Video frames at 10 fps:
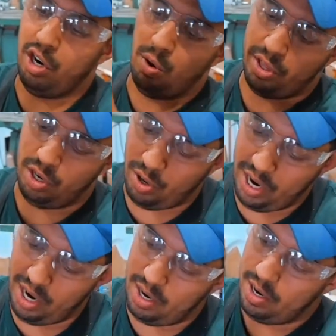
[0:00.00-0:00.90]
go with the
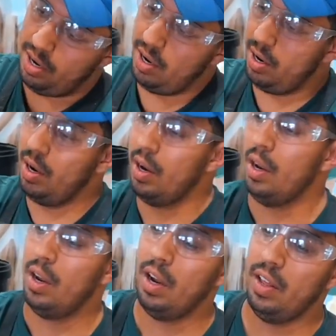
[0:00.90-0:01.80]
grain.
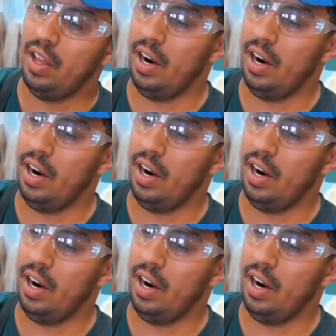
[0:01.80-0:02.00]
And then